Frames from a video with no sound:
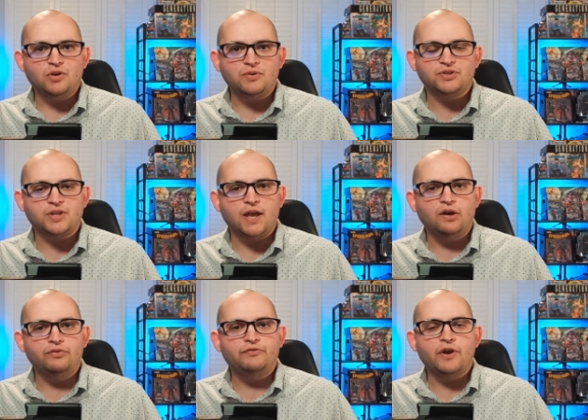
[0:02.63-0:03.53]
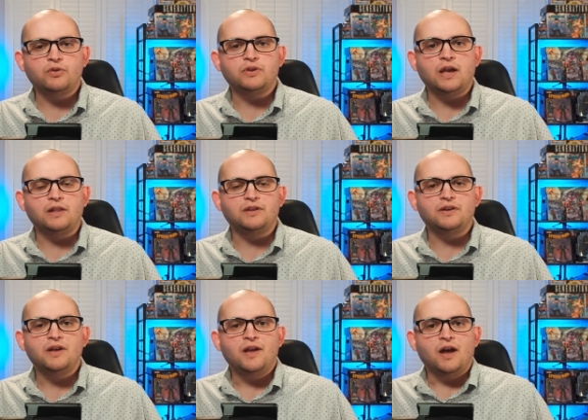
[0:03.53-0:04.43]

known as the Hellfire Gala,